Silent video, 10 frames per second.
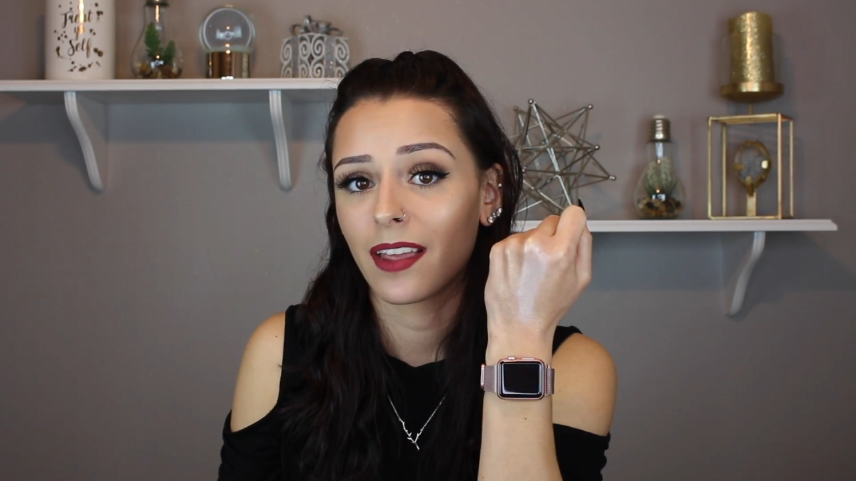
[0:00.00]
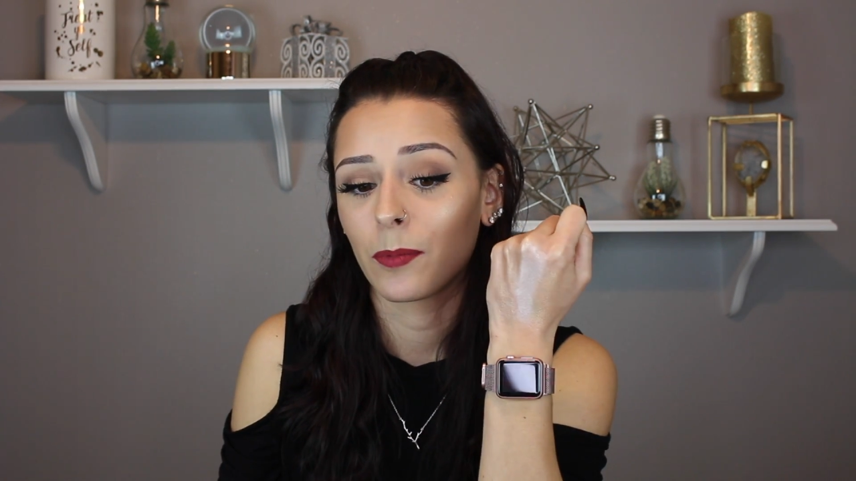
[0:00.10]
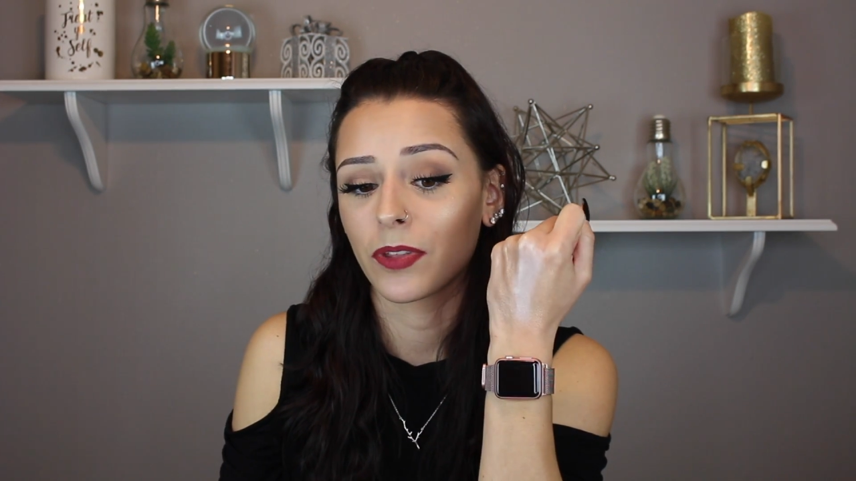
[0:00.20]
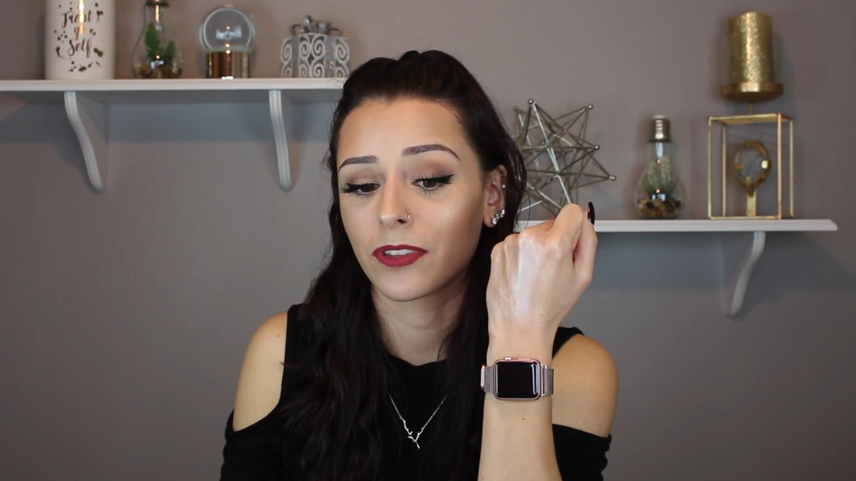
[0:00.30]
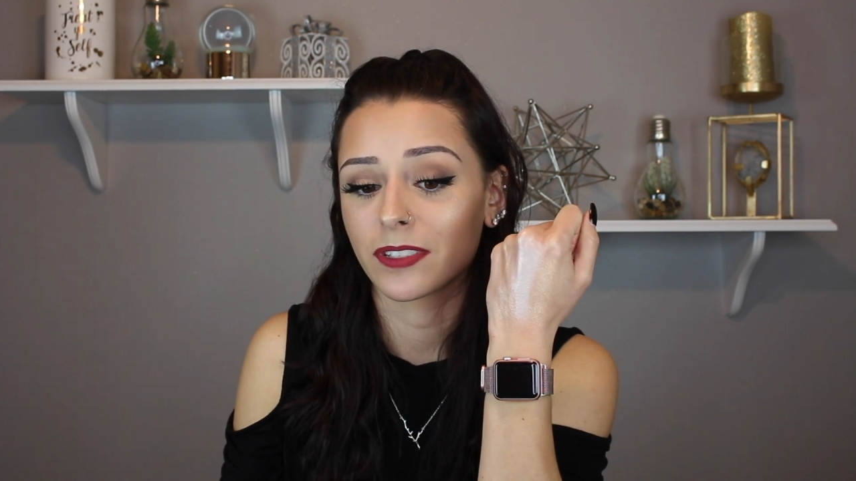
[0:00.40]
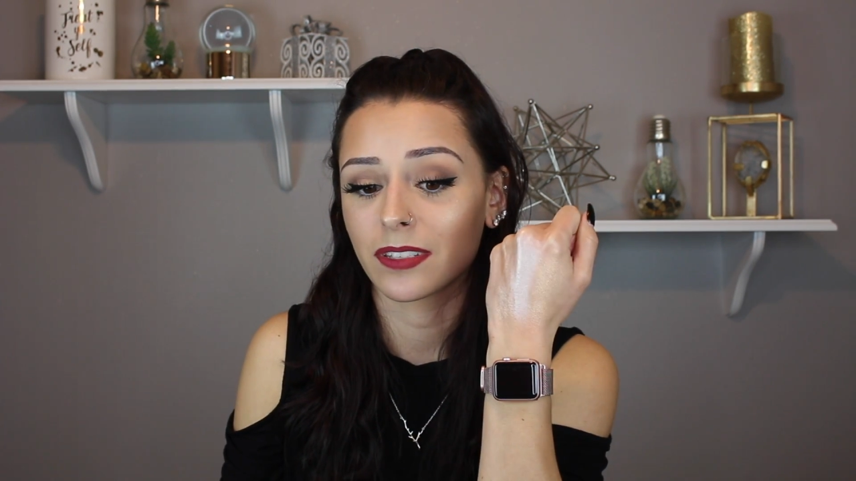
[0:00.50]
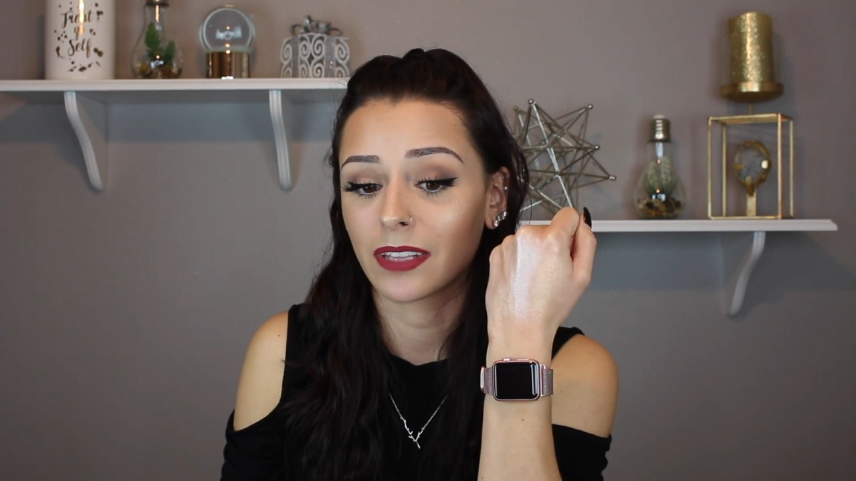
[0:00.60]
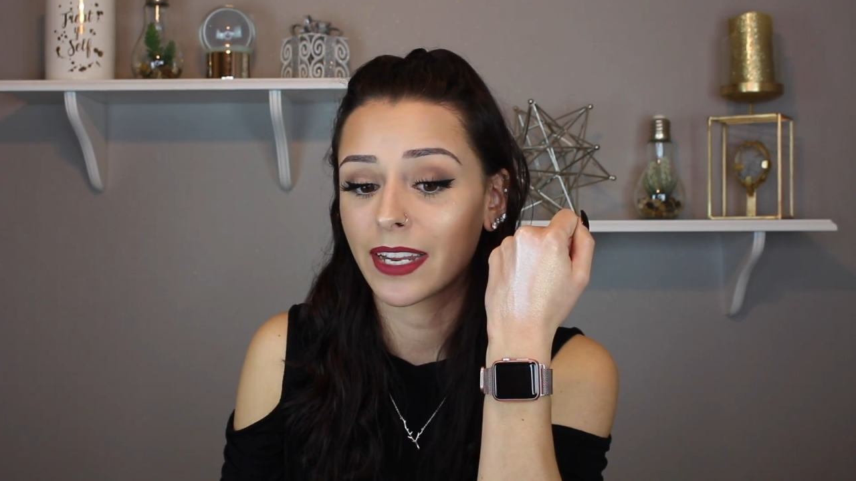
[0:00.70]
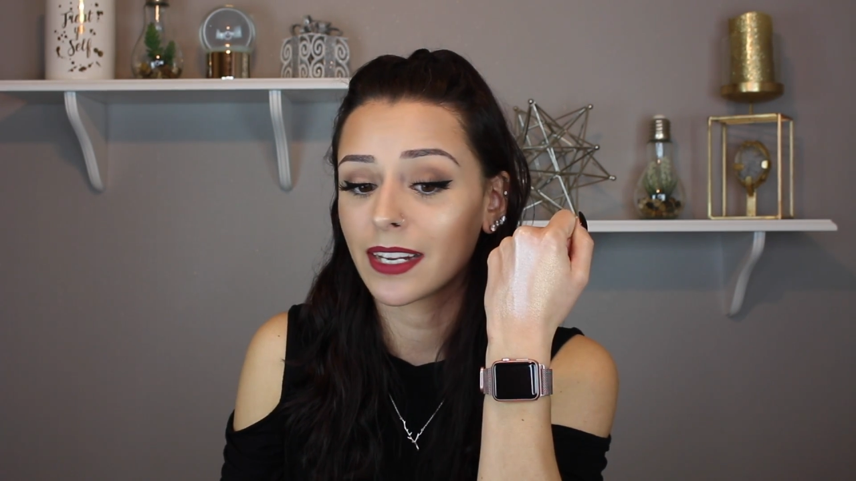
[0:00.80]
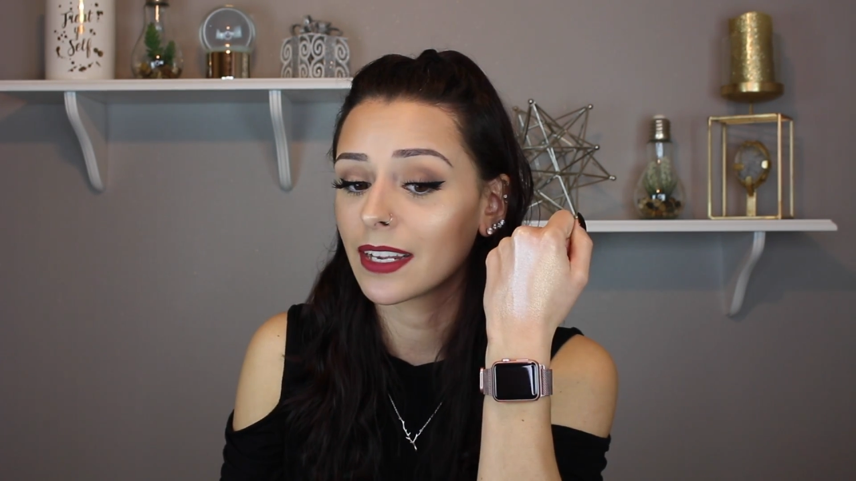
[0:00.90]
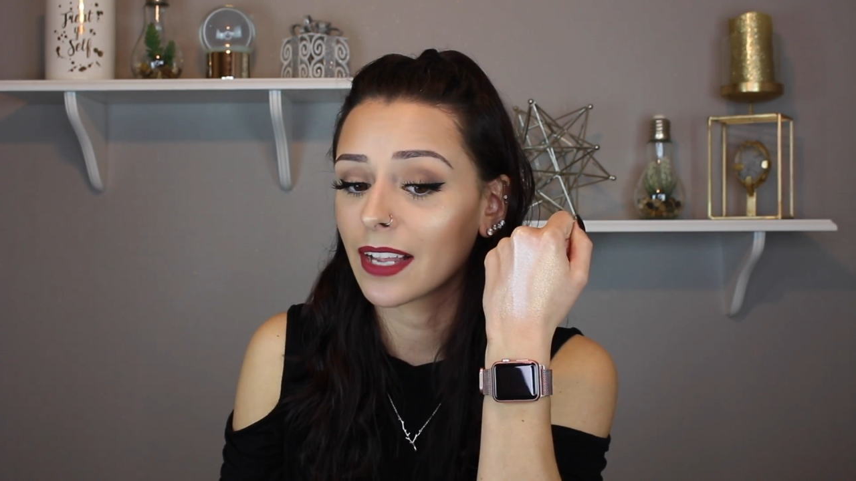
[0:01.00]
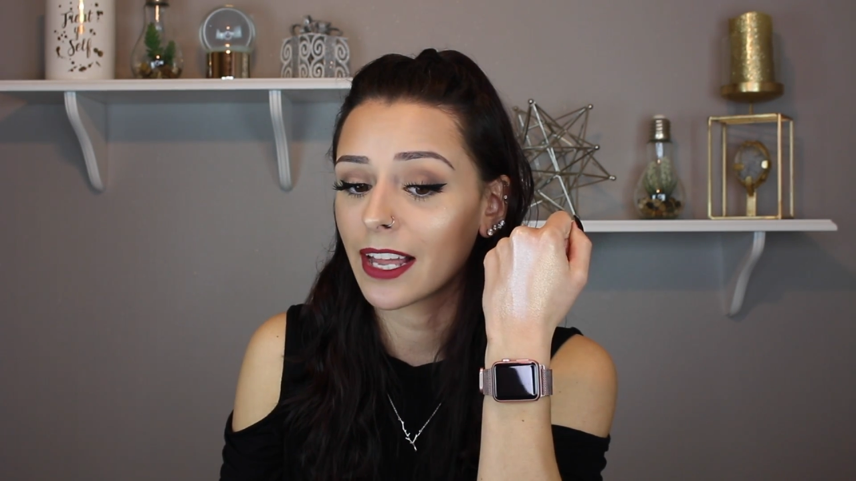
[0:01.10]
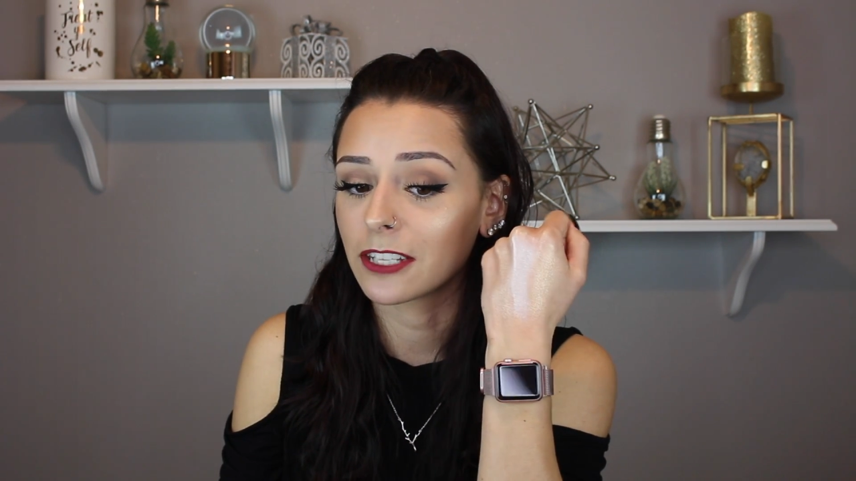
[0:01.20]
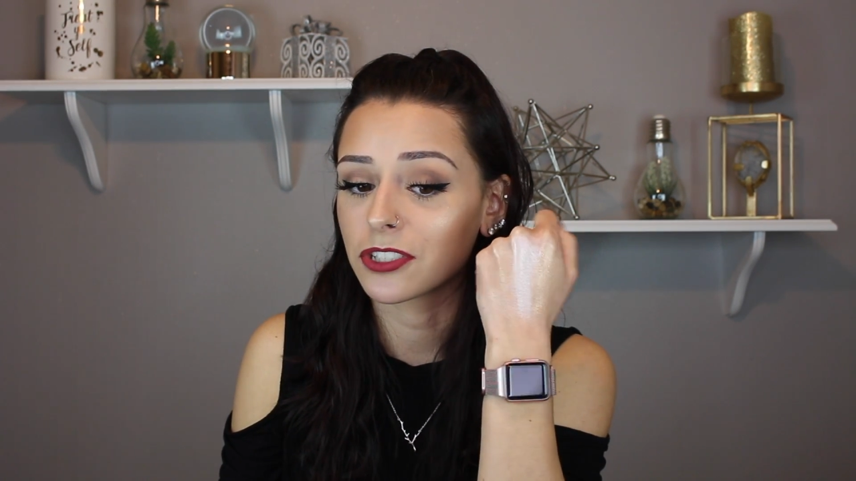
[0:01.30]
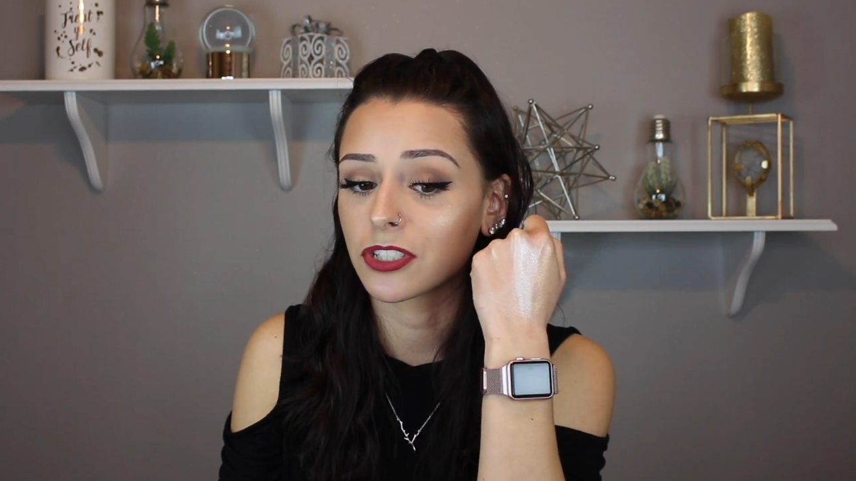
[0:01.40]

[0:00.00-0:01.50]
with this lighting, and it's